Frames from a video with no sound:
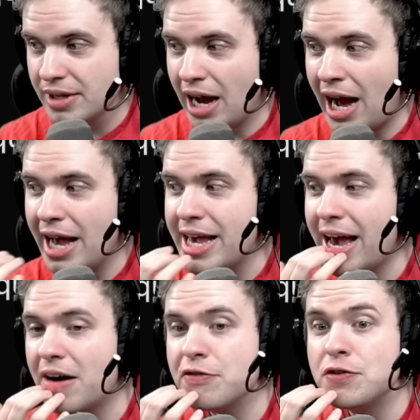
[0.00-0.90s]
I
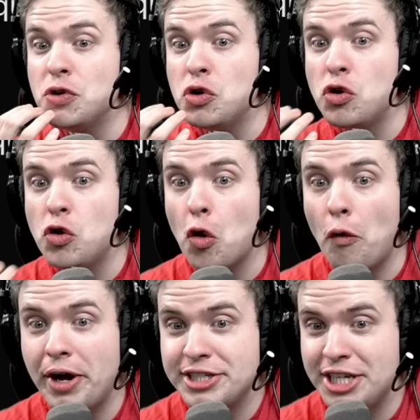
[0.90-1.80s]
have
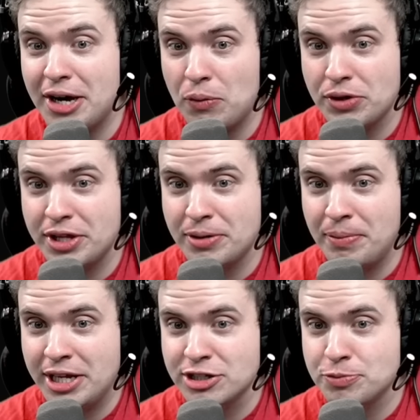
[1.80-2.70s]
no idea what that
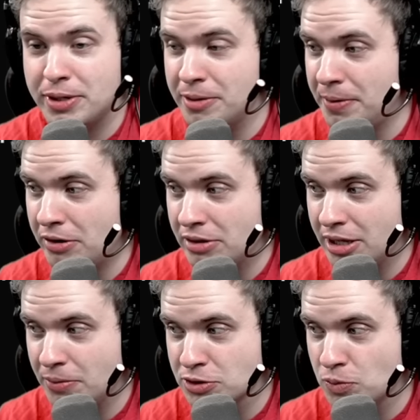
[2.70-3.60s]
means, but apparently
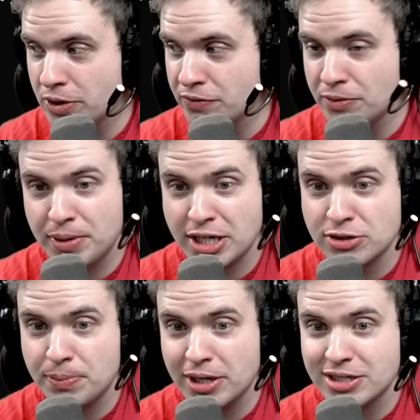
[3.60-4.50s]
it was one of the
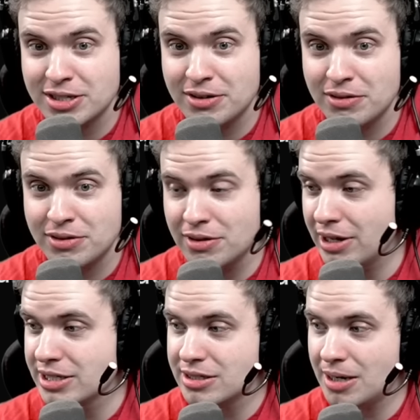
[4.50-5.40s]
biggest bugs in the
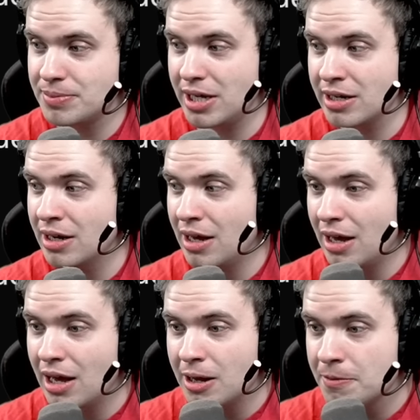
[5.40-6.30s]
last update.
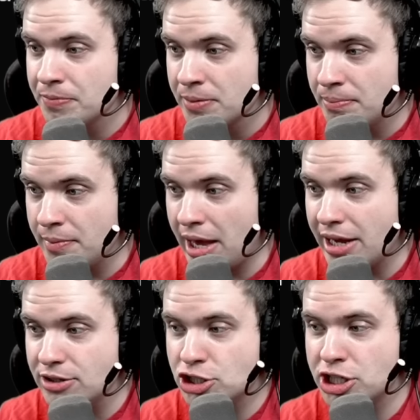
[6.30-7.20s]

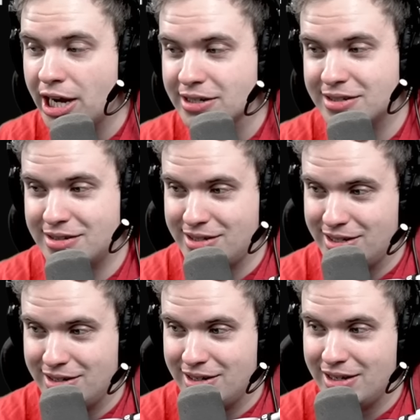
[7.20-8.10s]
Main chest
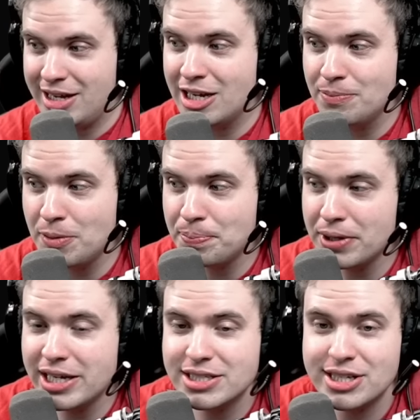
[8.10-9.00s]
can be
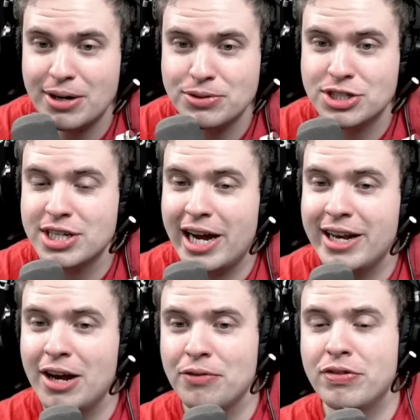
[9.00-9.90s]
placed outside.
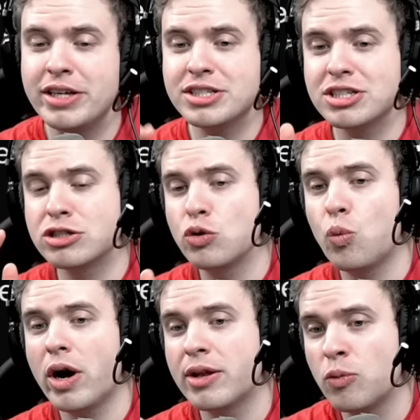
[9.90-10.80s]
Now, this is the
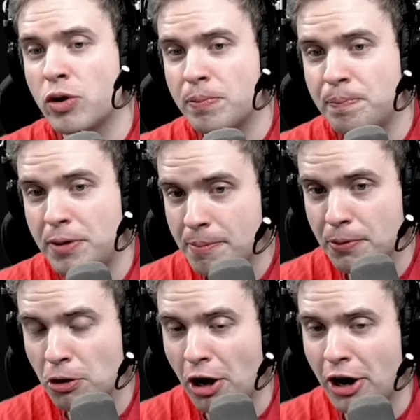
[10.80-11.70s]
one where
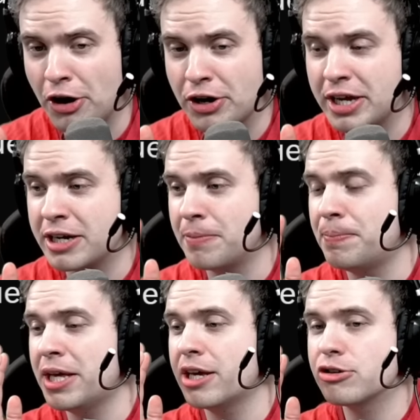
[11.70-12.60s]
people are gonna
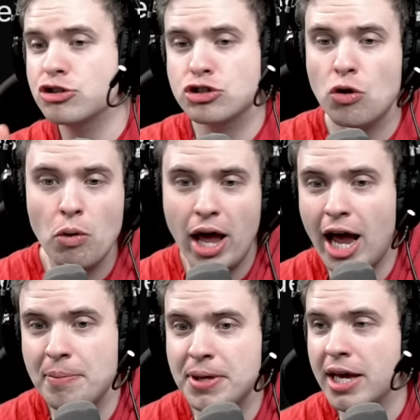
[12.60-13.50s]
be so
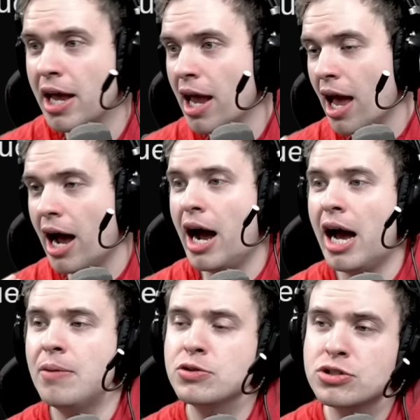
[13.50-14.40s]
happy.
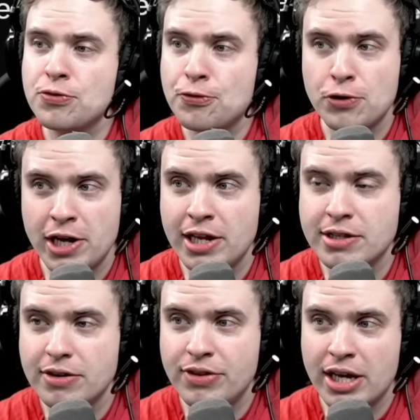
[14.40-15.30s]
I was afraid
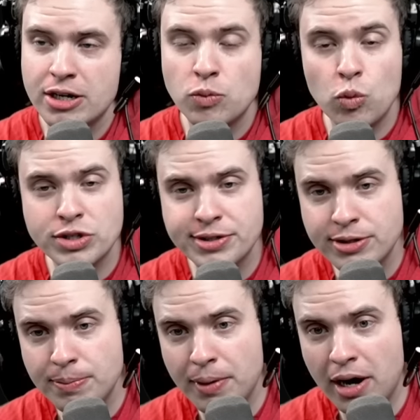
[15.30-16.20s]
that it wasn't
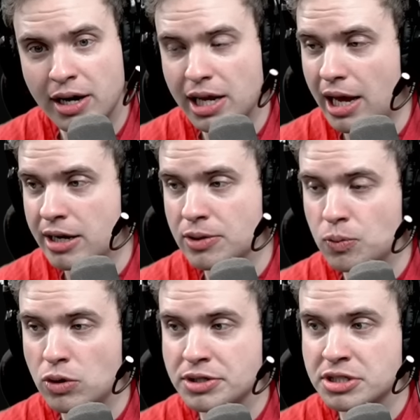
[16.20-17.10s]
a bug and it
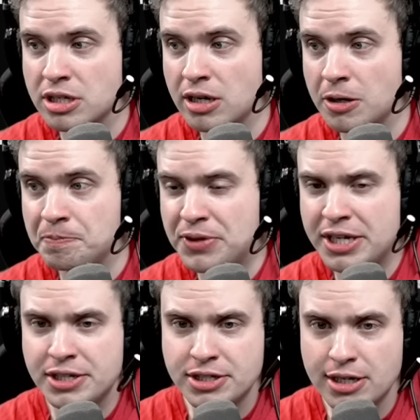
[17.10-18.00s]
was an
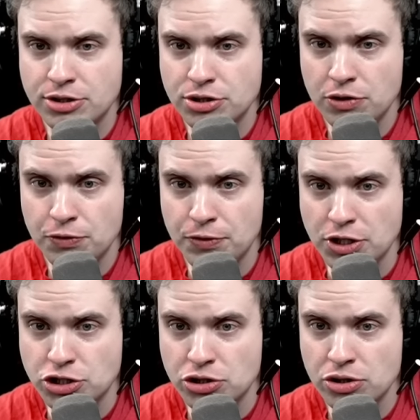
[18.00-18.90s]
intentional
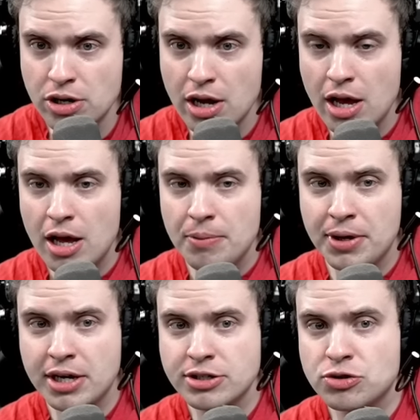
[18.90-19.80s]
feature,
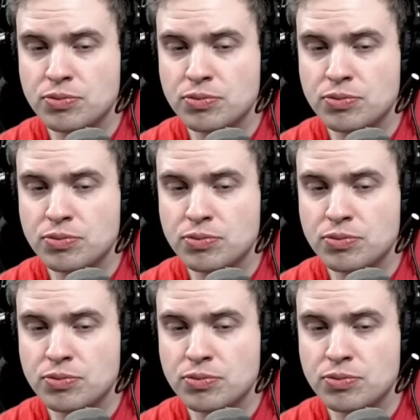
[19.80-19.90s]
because